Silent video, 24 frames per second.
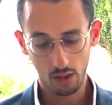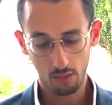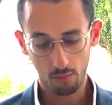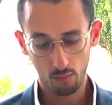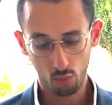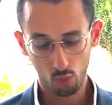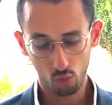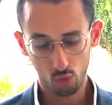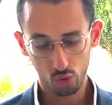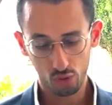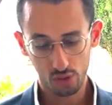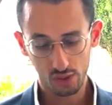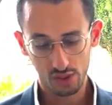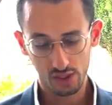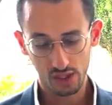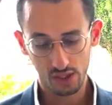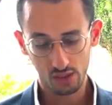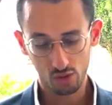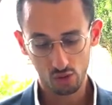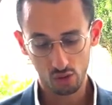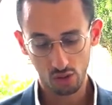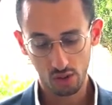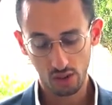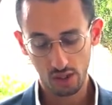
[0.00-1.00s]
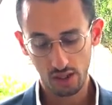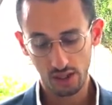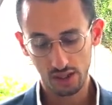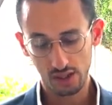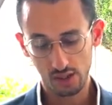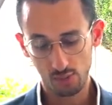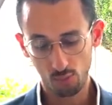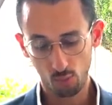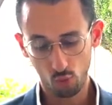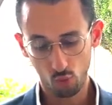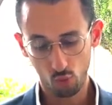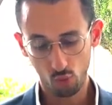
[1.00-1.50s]
more central.
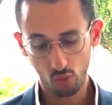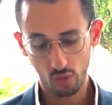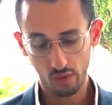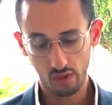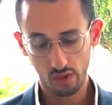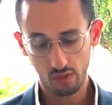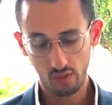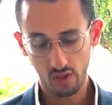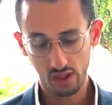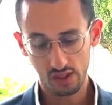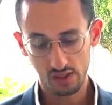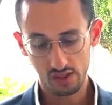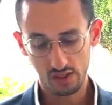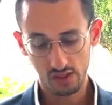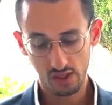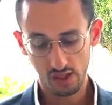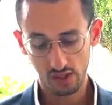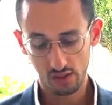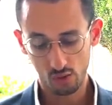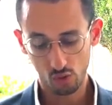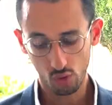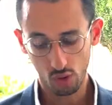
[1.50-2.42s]
It's more on the right side,